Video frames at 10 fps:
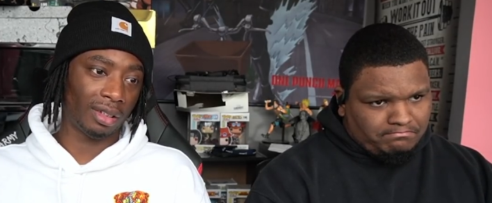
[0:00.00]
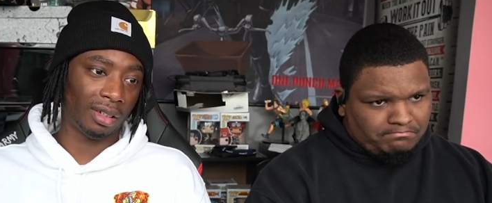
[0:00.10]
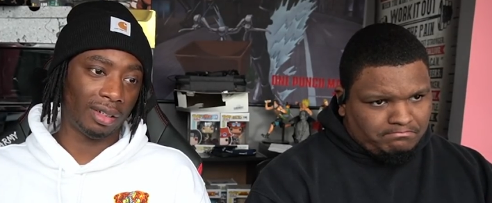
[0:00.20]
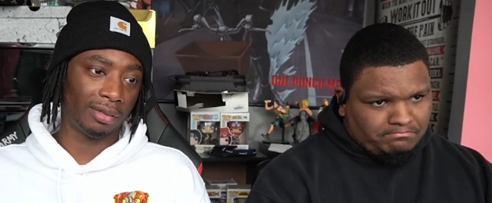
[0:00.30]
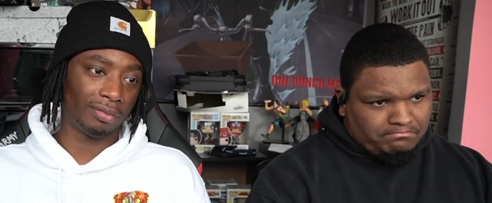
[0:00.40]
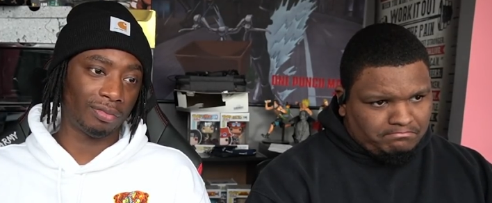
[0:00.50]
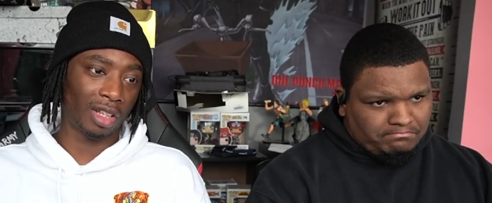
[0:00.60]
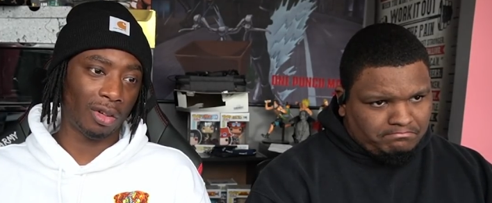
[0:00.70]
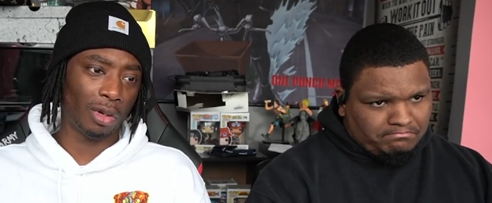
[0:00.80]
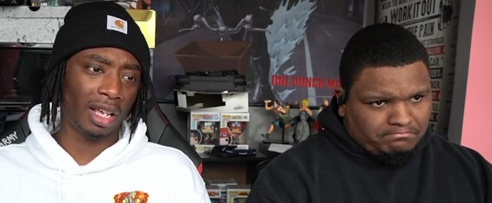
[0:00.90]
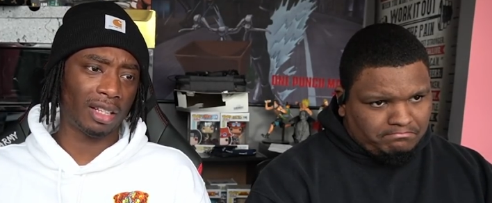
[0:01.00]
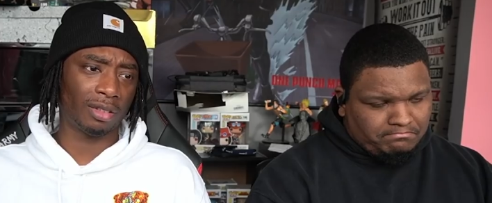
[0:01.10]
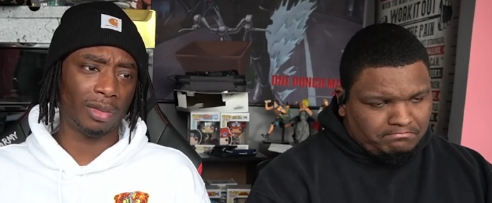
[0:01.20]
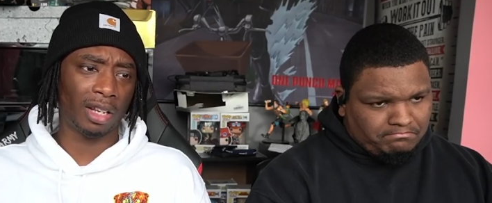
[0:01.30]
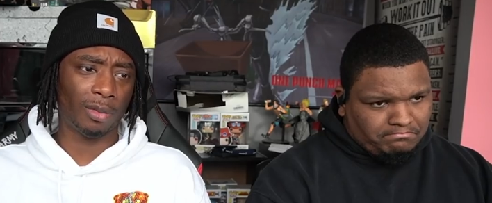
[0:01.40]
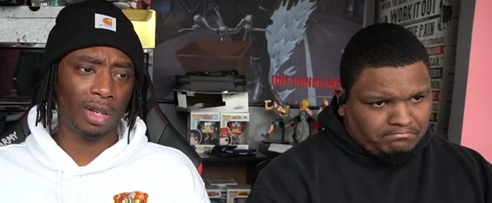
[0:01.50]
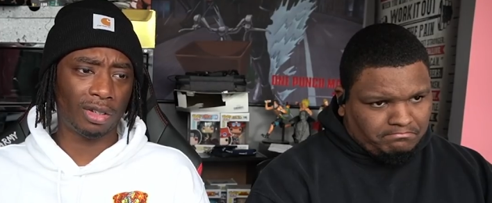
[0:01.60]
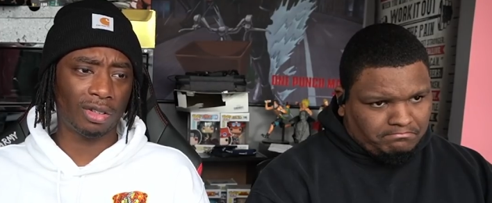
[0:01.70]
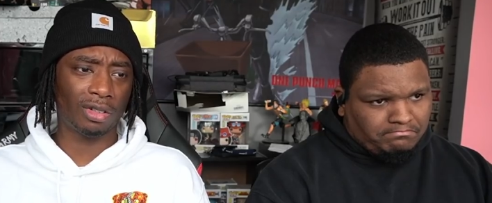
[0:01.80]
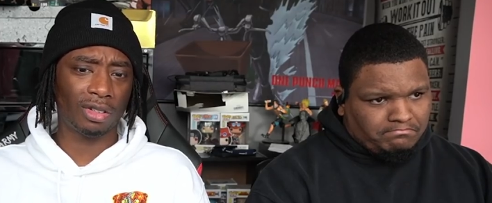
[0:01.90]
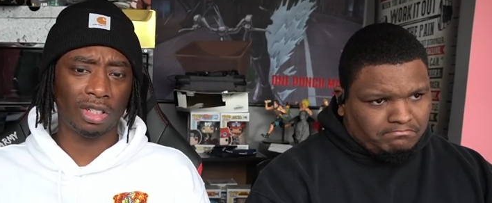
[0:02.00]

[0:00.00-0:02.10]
Speaker 1: Um, I know it has some animation